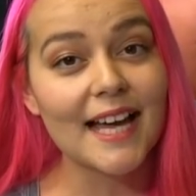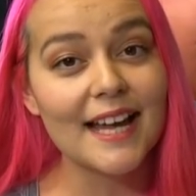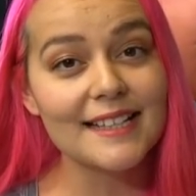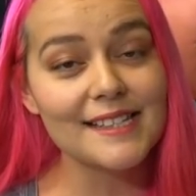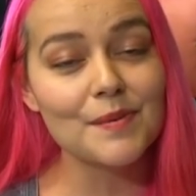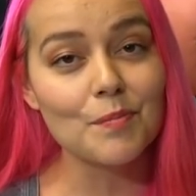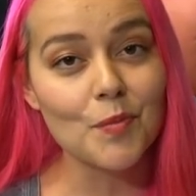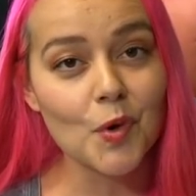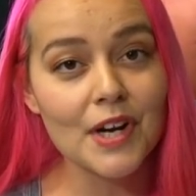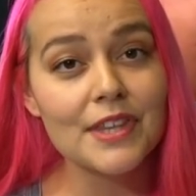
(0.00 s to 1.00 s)
That is
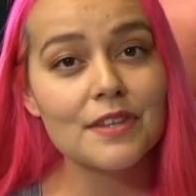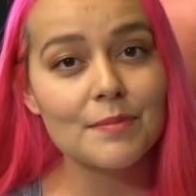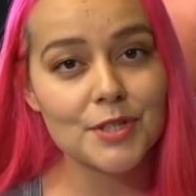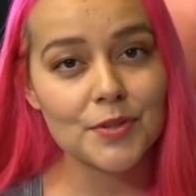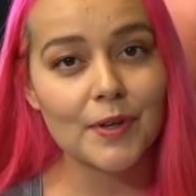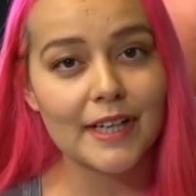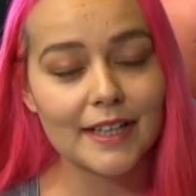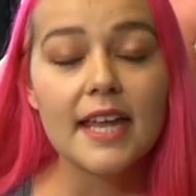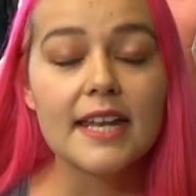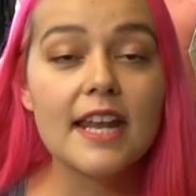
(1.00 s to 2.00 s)
more than the majority.